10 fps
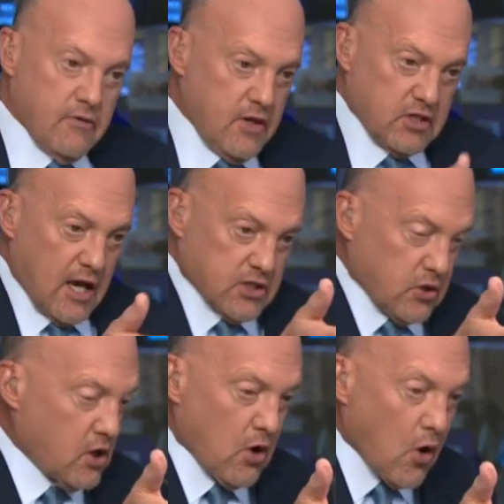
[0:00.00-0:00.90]
this guy's
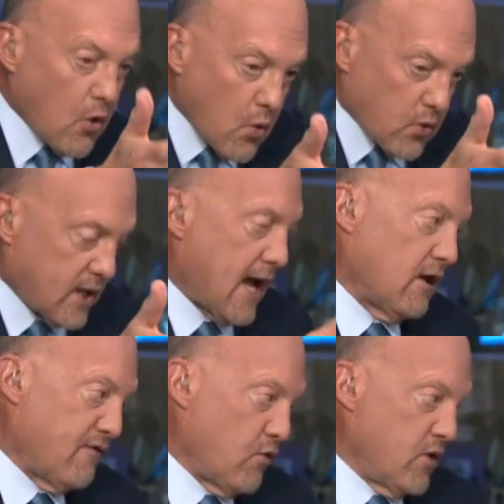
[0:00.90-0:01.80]
going to own
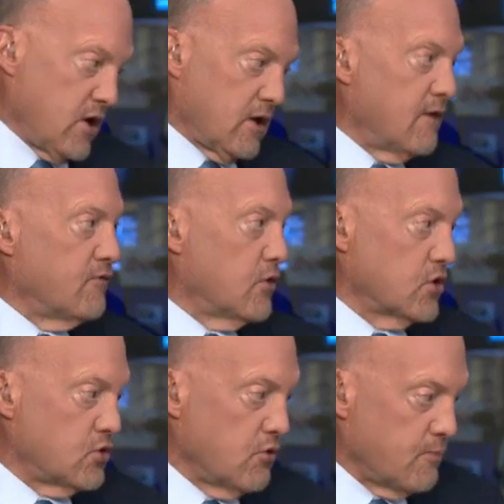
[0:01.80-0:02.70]
California given
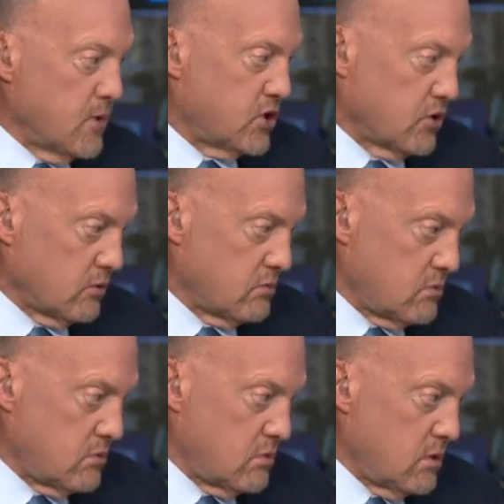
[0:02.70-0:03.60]
those new mission,
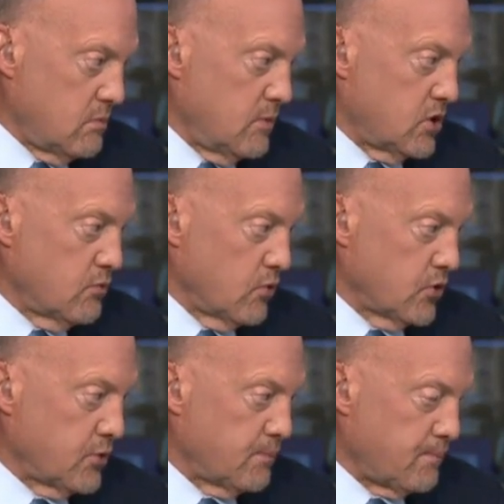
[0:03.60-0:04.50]
mission
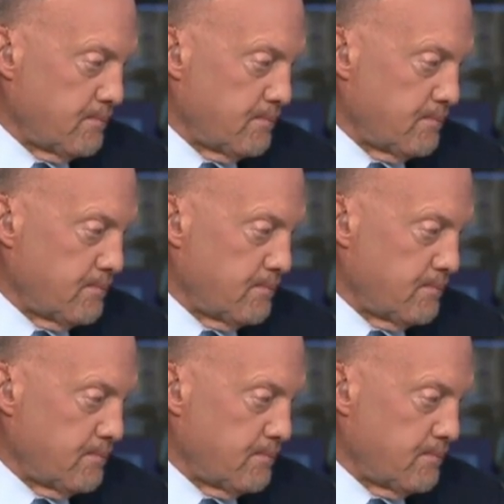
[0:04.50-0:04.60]
rules.